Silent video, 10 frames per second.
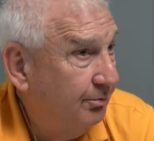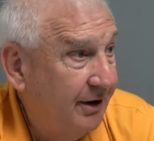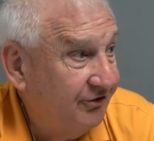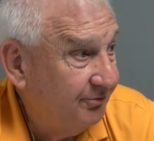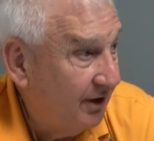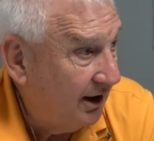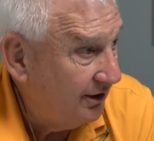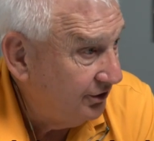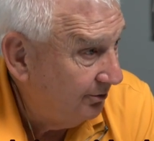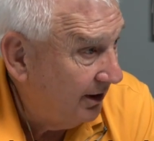Best Buy
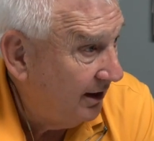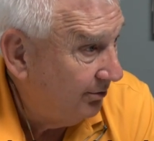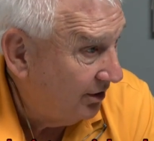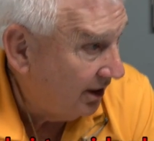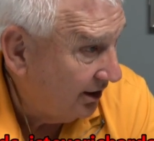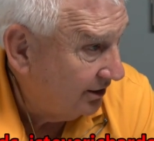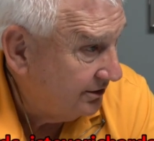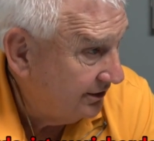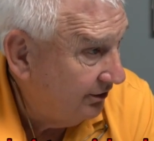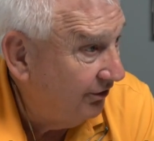and you buy a product
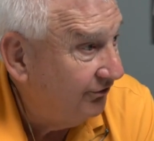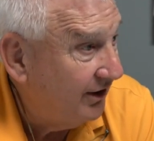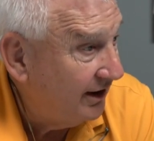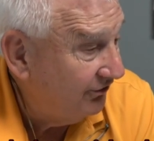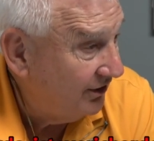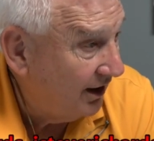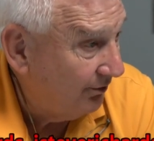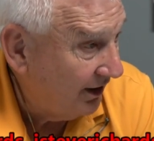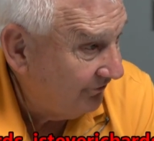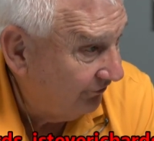and you decide it's not
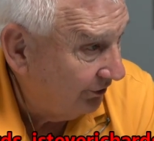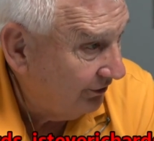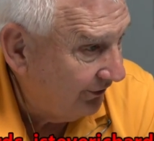right for you,